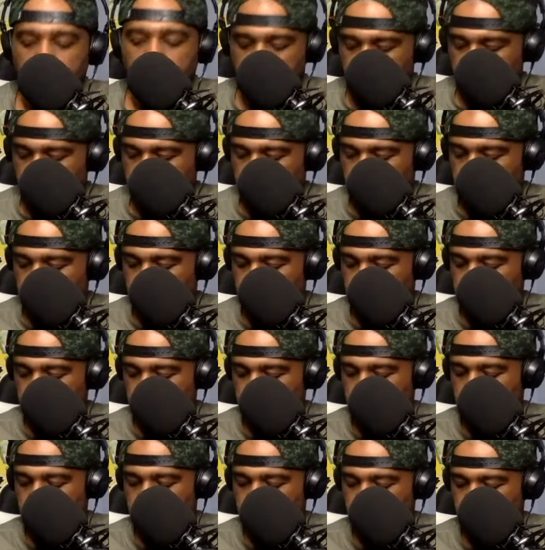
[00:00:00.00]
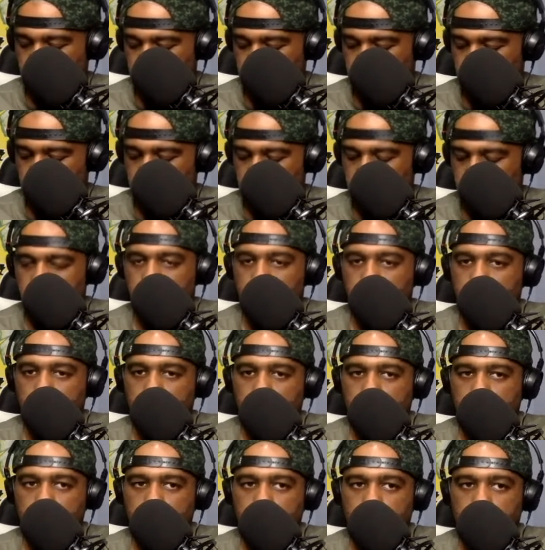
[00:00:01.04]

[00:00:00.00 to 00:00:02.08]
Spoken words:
[no speech]